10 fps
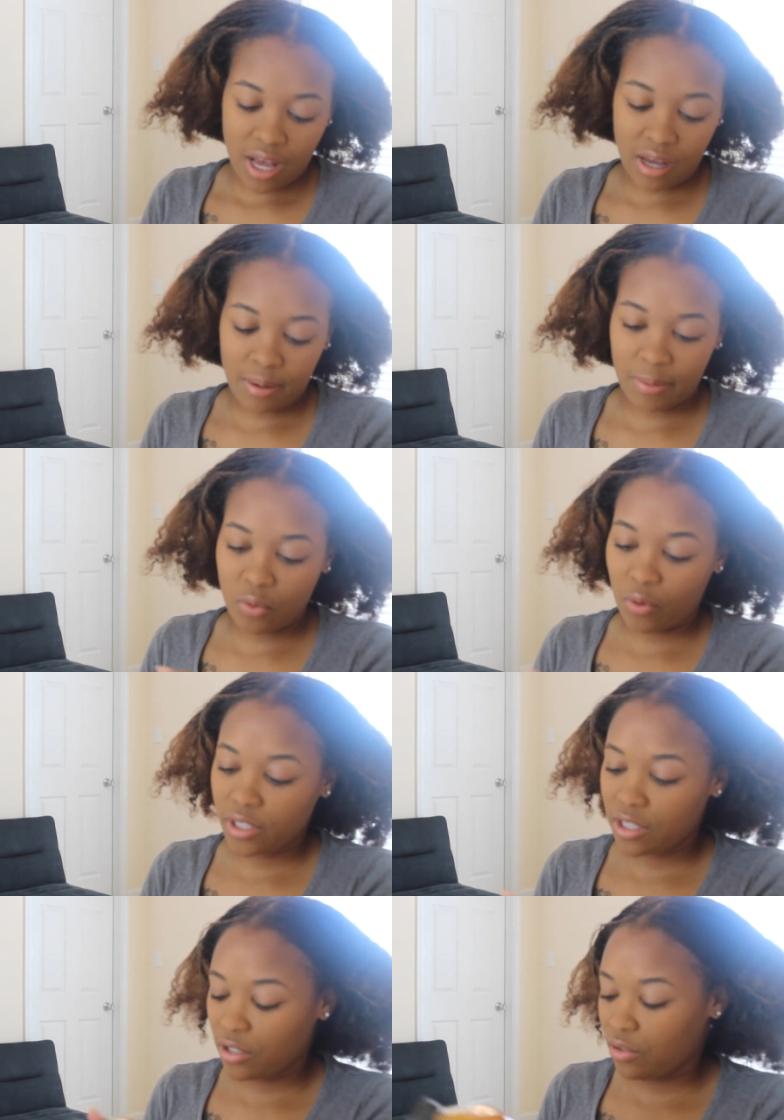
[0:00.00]
Um, I'm
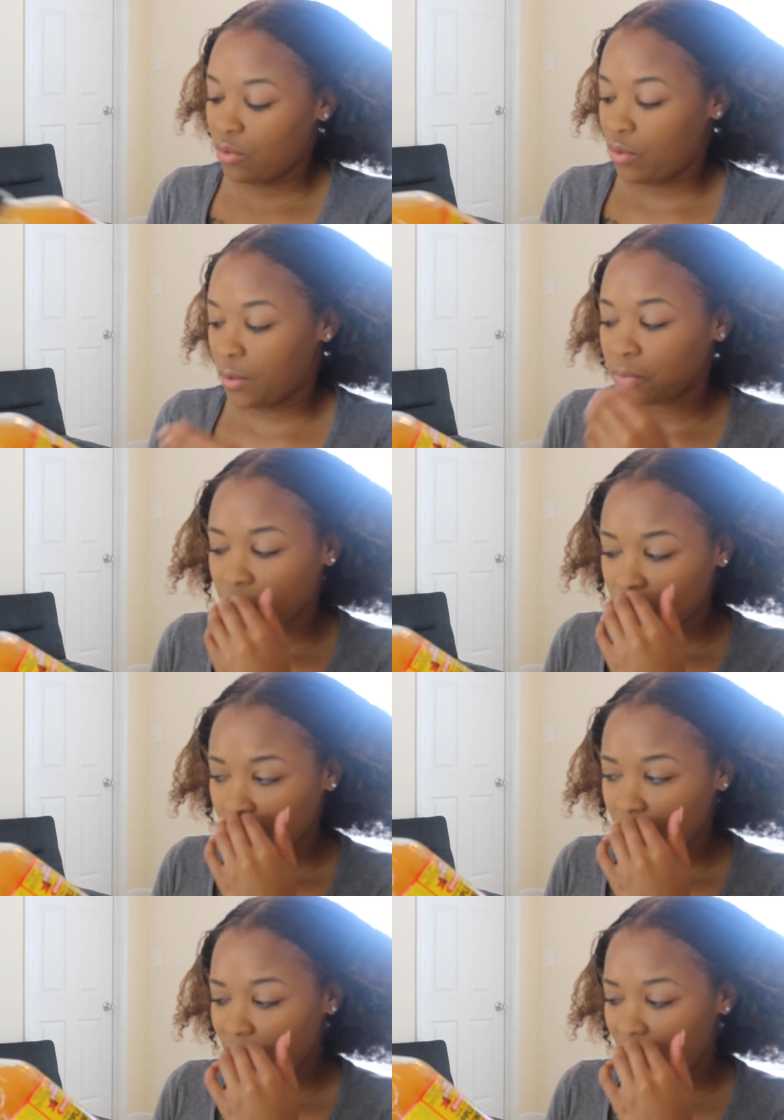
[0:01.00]
going to do
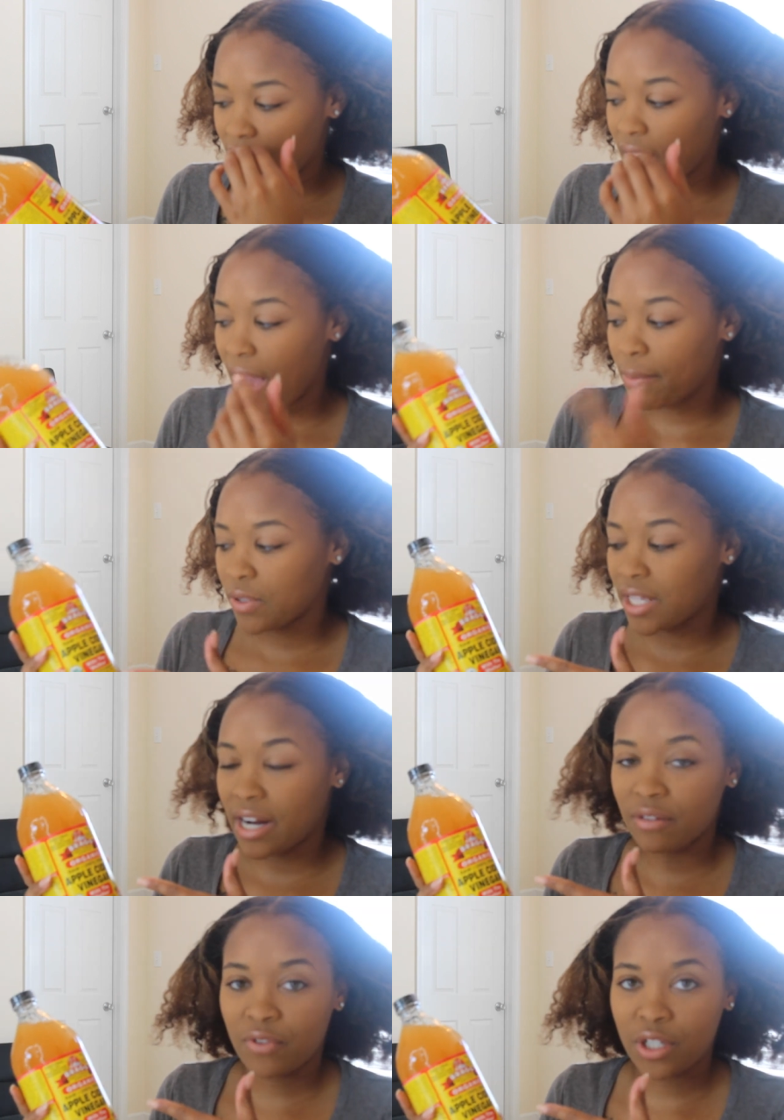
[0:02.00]
the apple
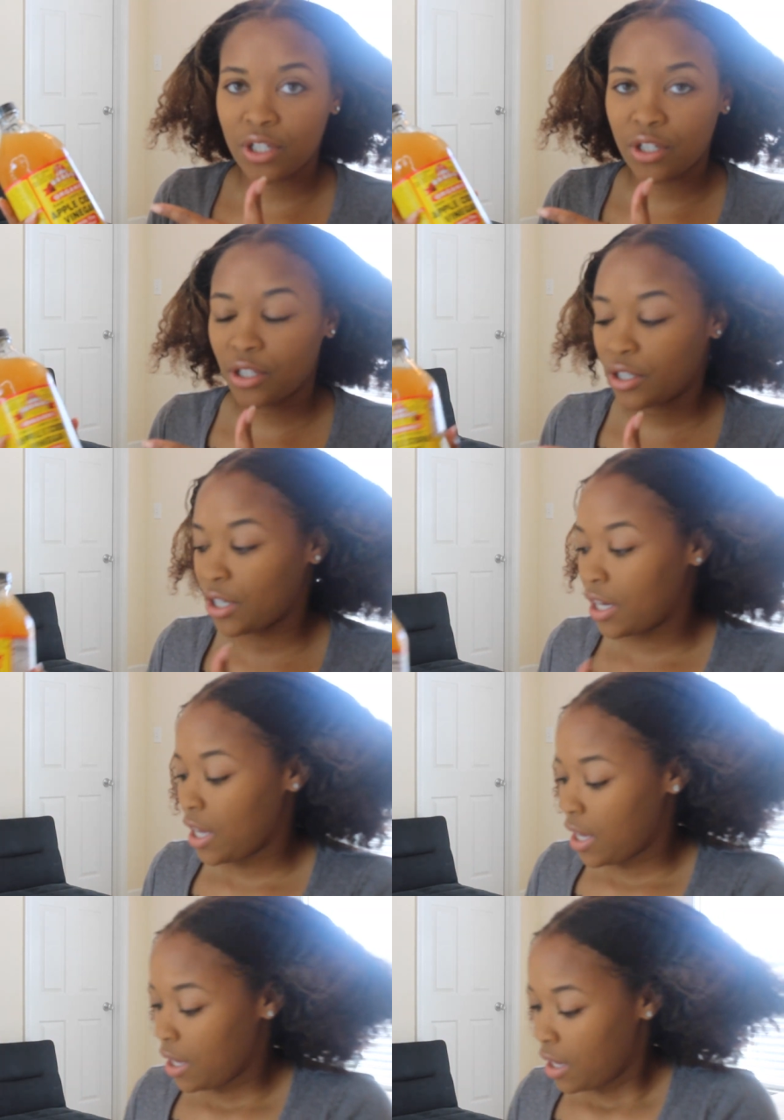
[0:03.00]
cider vinegar
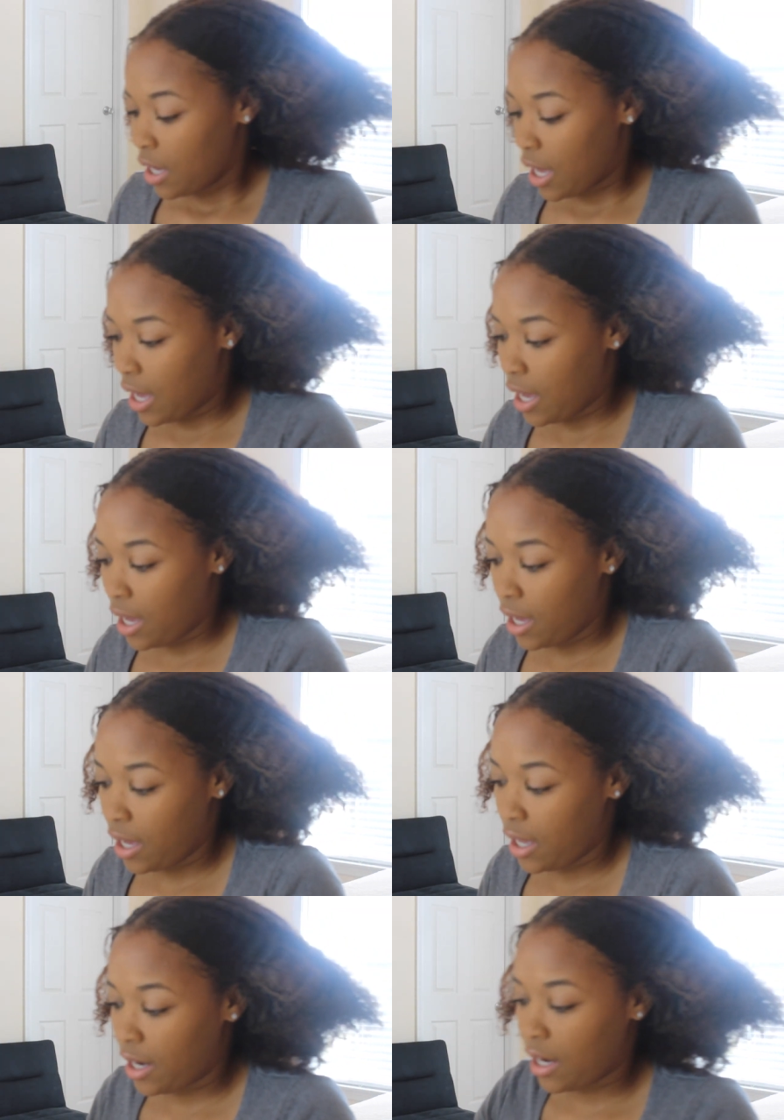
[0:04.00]

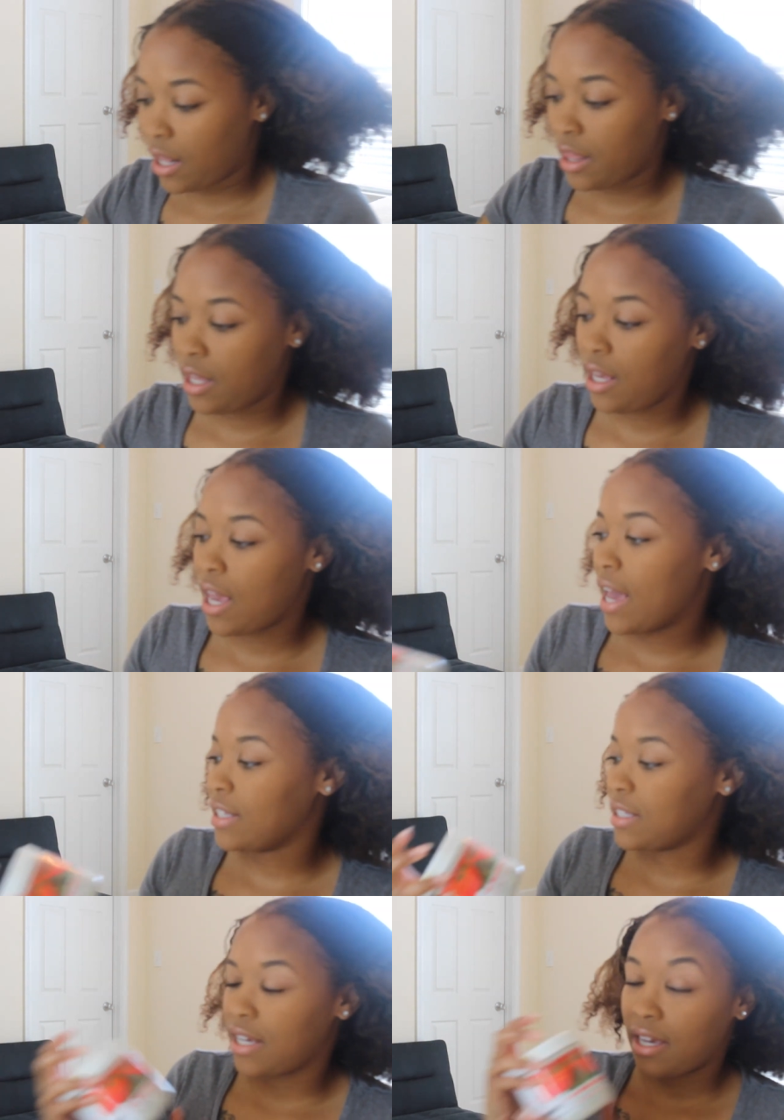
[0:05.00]
and the
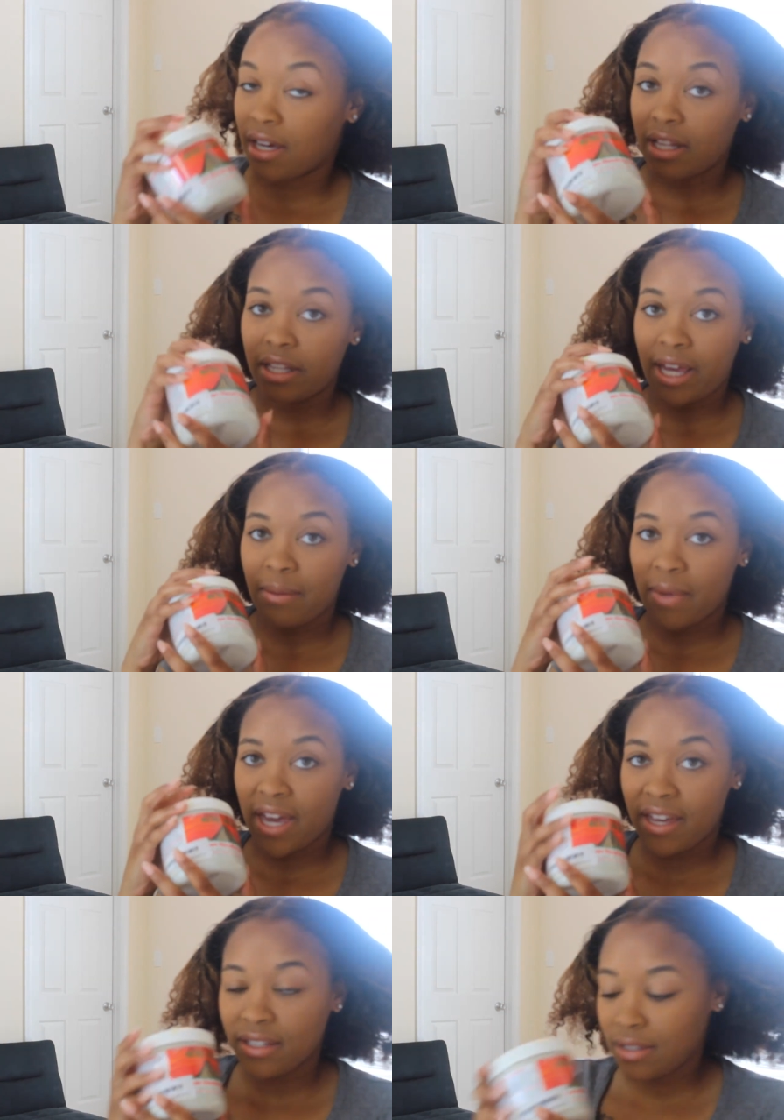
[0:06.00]
Aztec clay
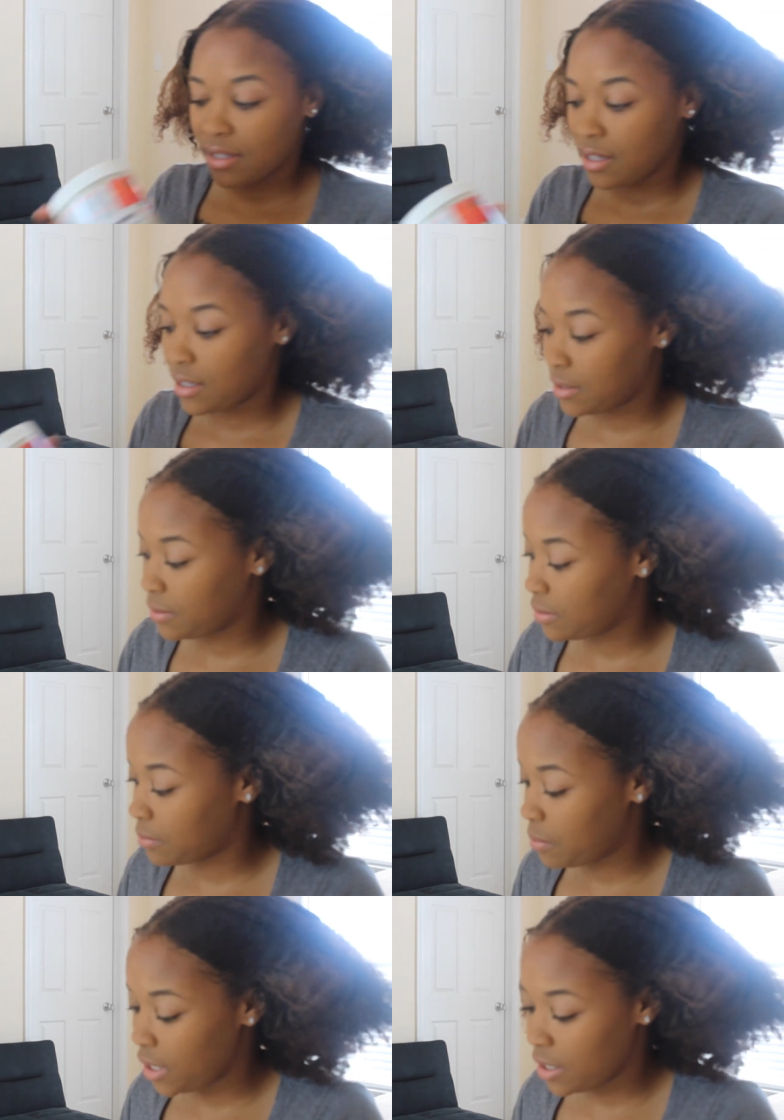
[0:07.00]
mask
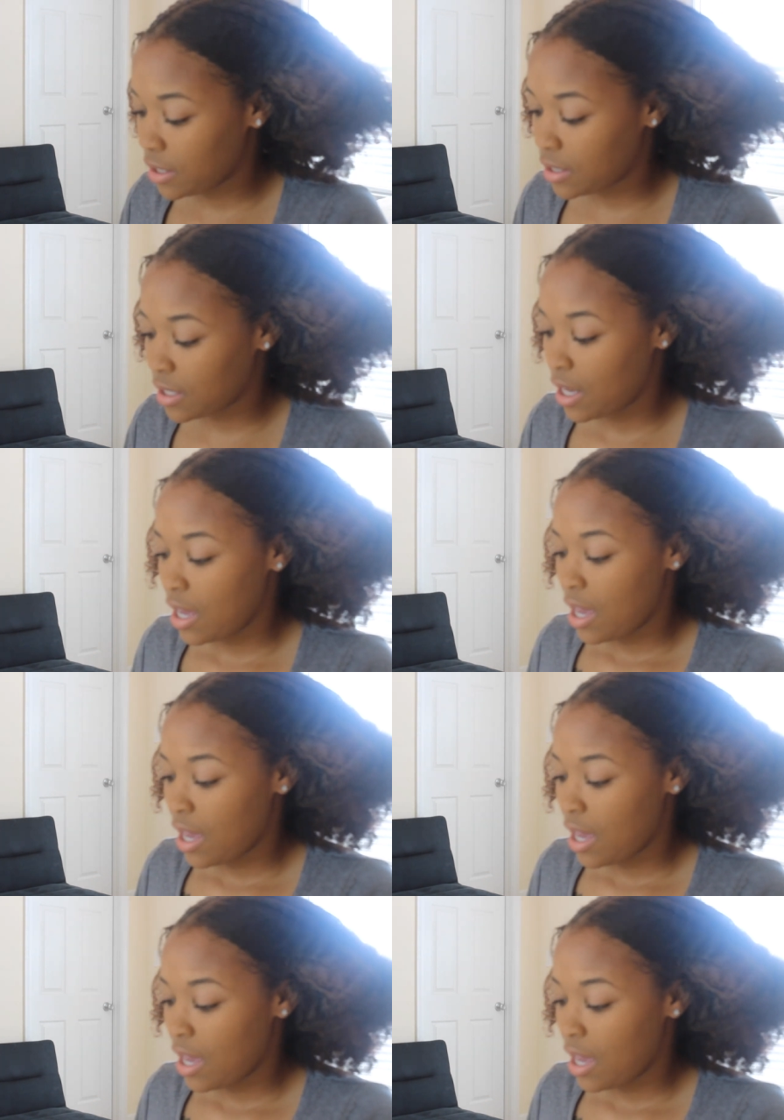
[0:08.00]
mix.